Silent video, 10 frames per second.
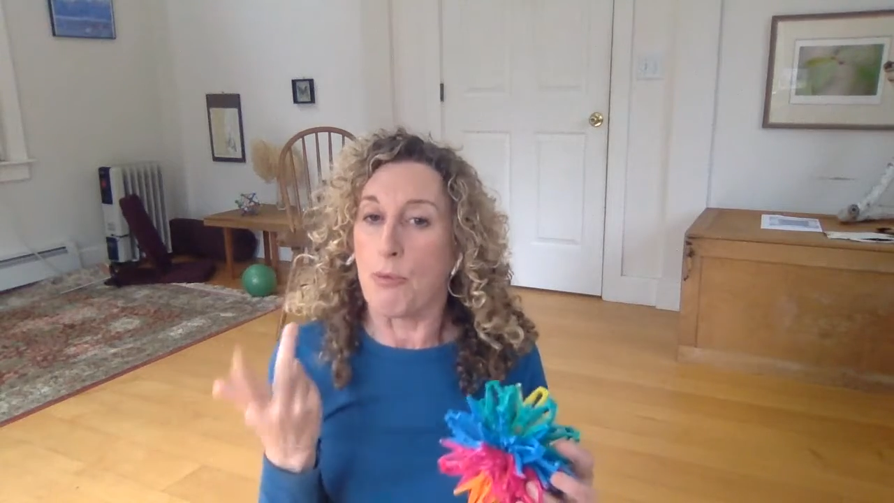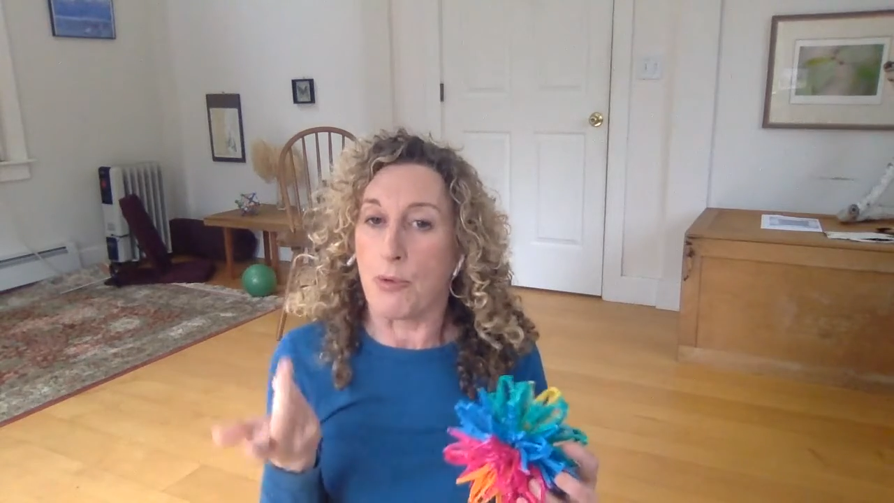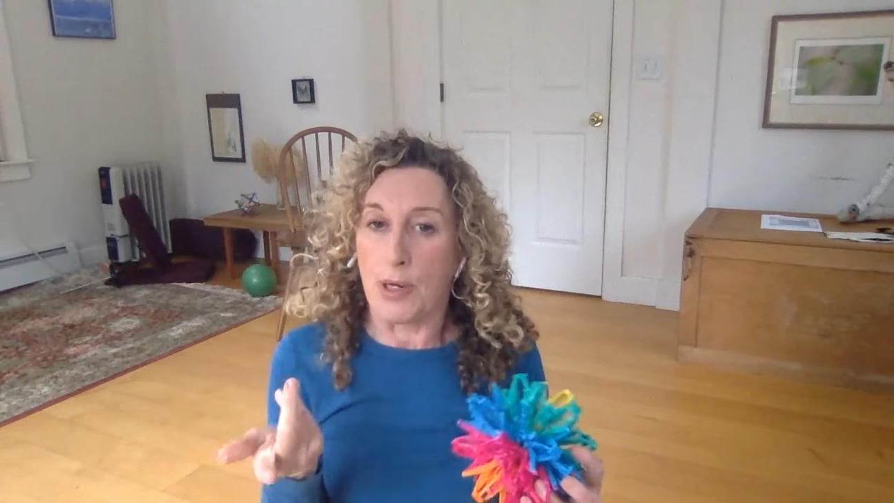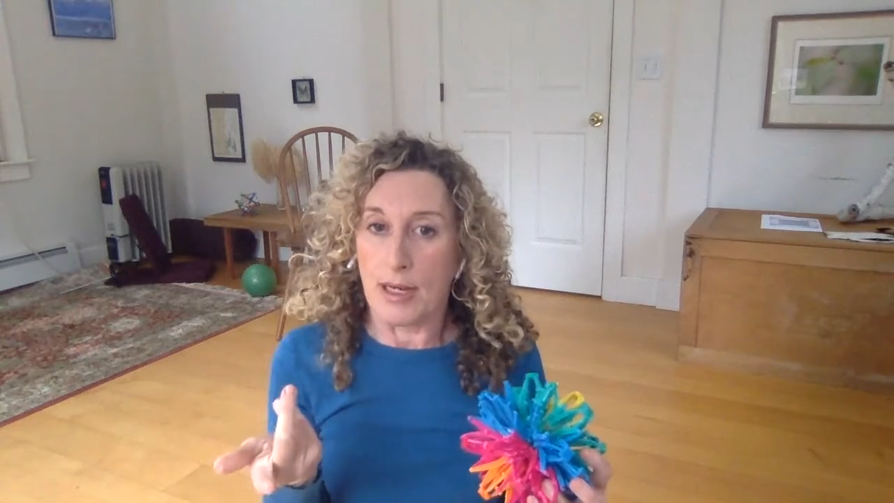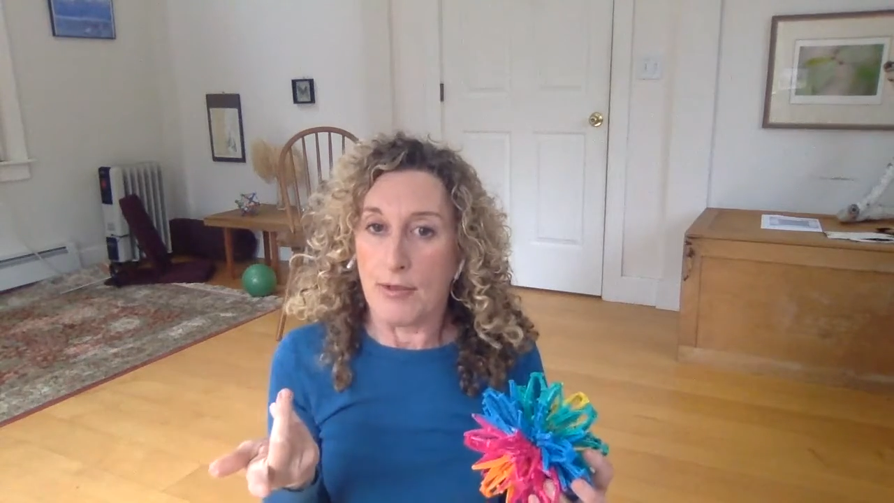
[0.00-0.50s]

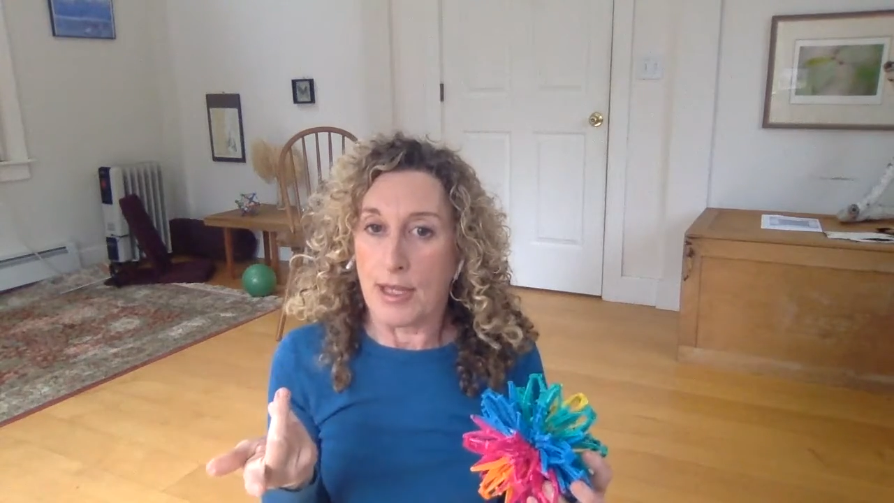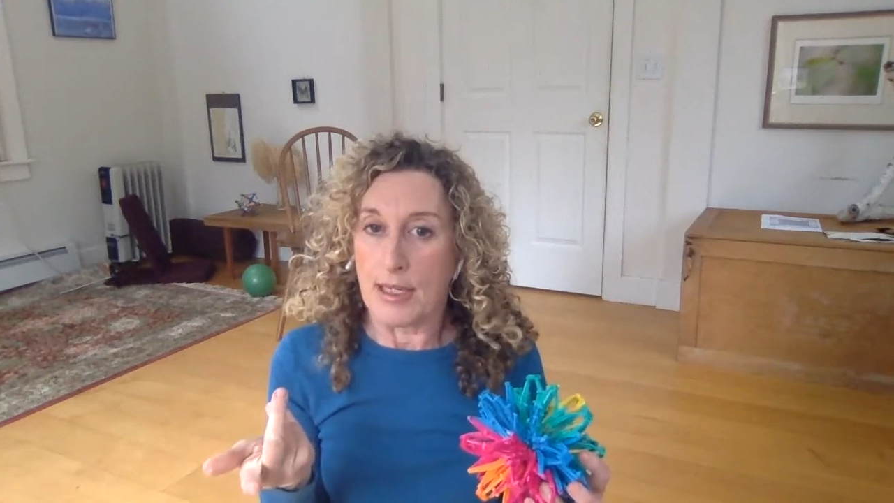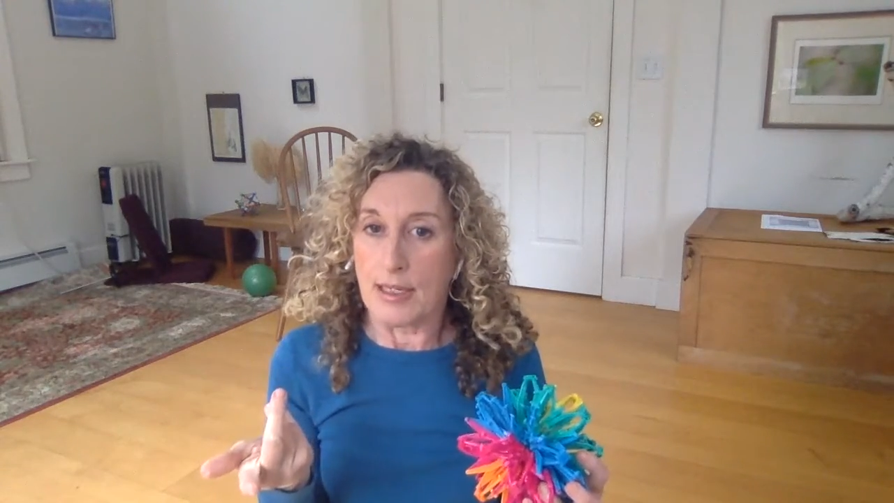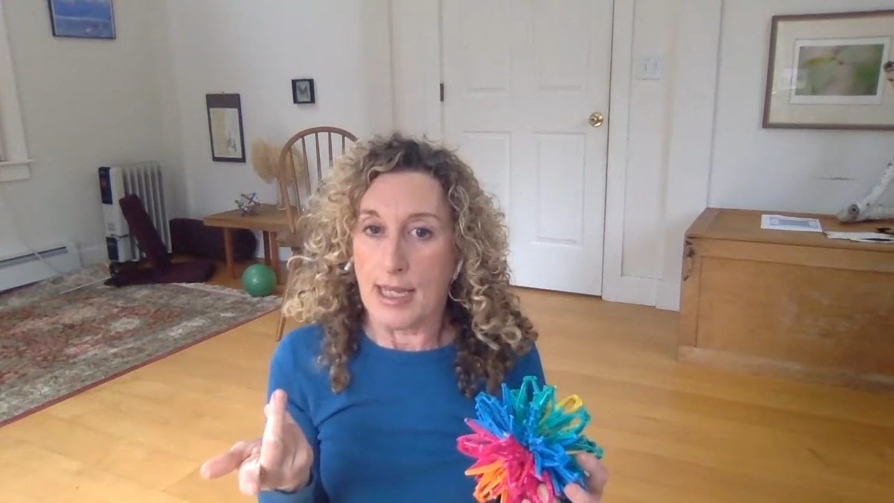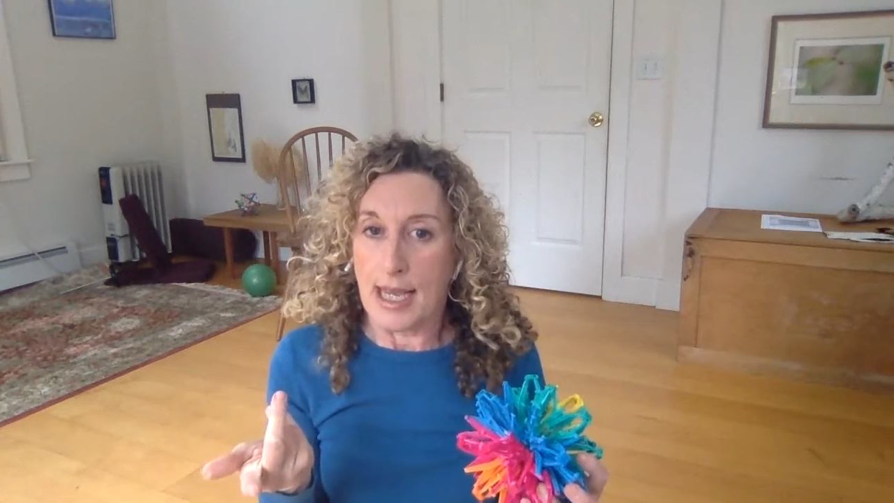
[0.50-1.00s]
breathe
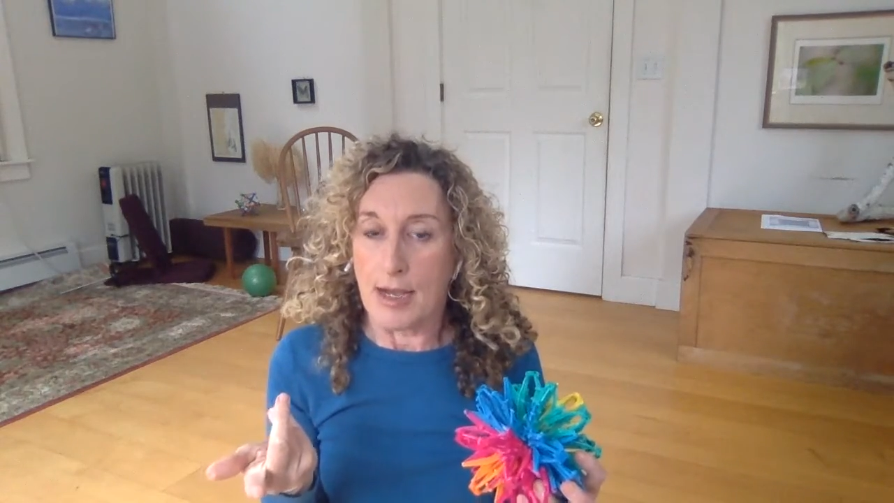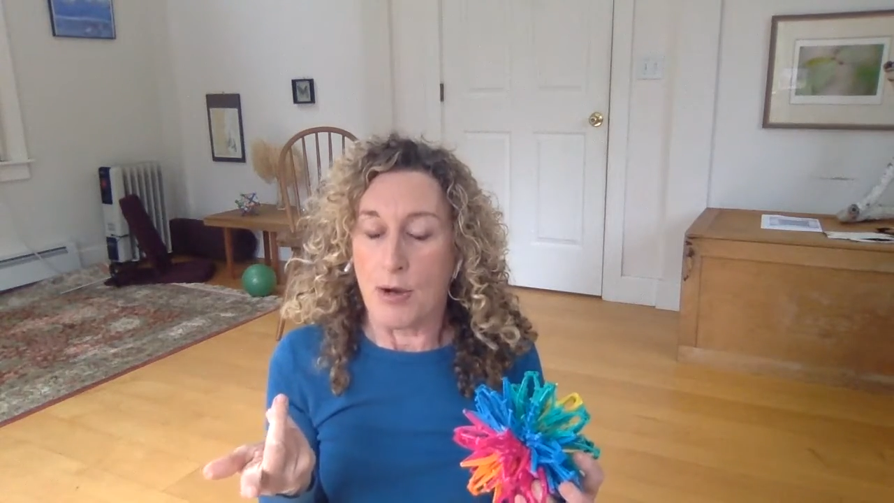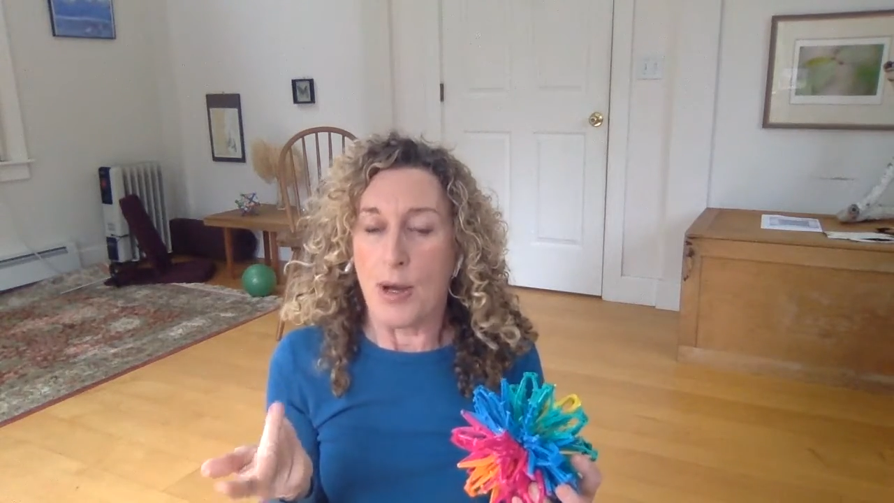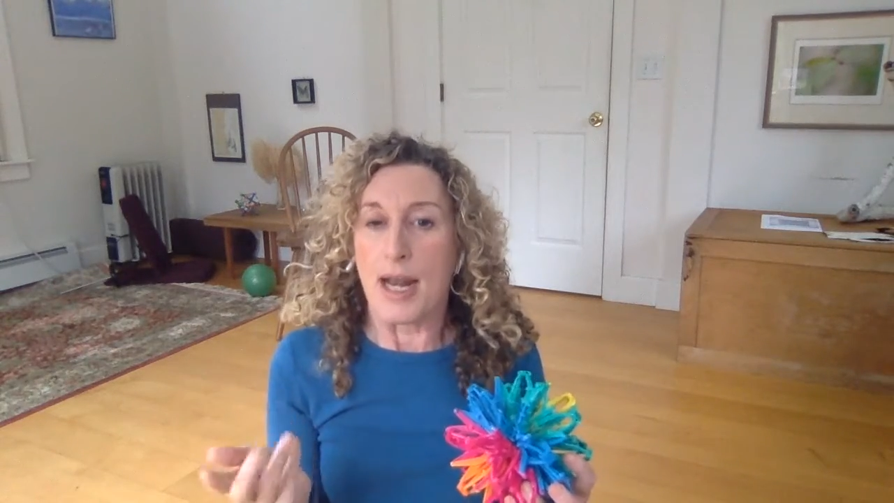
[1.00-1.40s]
in and out,